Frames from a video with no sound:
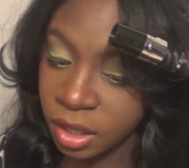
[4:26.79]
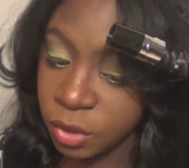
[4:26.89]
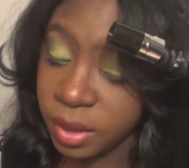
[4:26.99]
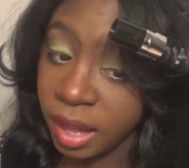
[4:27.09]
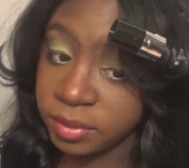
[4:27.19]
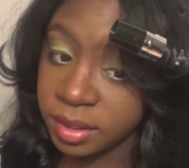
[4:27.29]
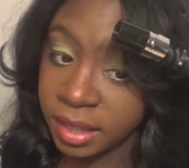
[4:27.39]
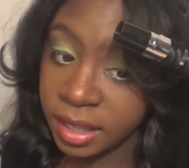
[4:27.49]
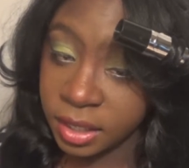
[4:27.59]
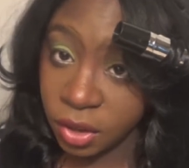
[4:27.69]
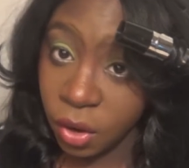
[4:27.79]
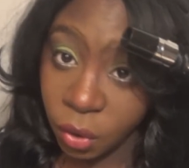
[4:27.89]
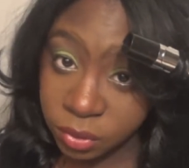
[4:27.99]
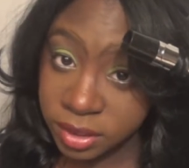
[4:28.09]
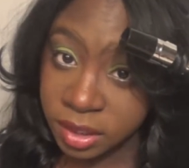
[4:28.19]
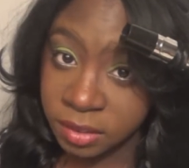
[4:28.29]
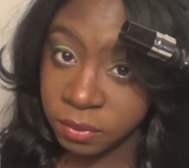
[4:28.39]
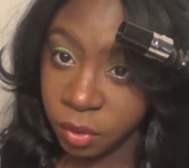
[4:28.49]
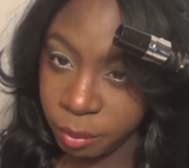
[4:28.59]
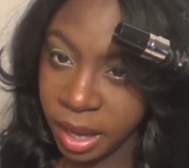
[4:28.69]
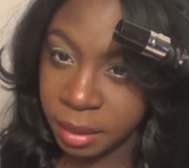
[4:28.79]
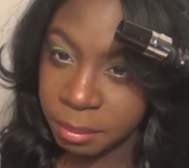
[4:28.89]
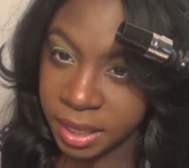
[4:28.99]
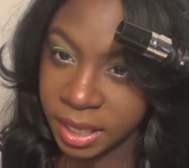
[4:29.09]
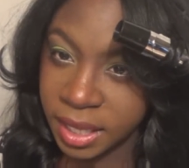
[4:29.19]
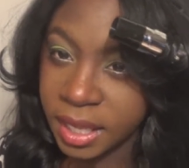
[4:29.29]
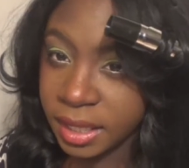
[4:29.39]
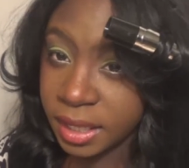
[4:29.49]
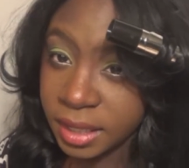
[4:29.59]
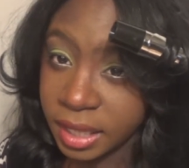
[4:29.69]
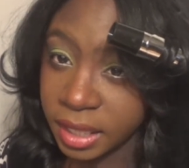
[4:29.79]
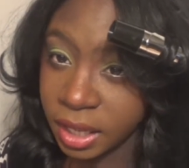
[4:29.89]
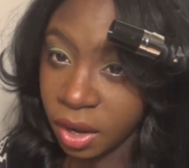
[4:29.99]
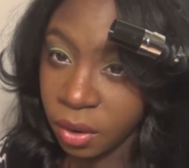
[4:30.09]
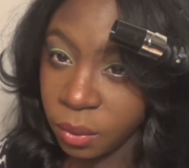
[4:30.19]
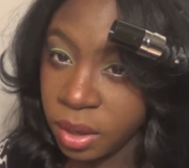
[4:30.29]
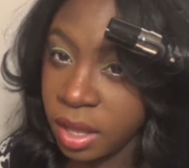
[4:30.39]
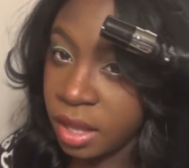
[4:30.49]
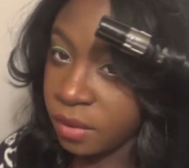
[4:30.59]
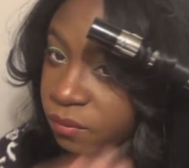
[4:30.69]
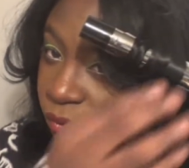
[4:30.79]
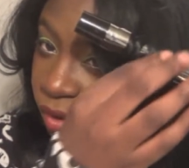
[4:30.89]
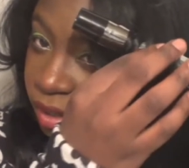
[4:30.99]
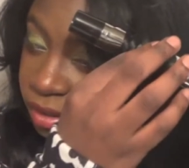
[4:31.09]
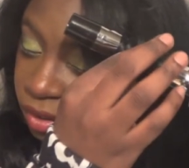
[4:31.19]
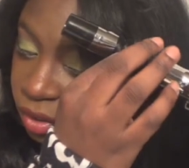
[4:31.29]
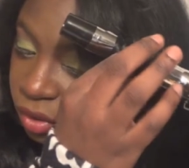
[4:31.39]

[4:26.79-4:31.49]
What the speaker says: you would have to dang near hold this for about a minute and then let it go for the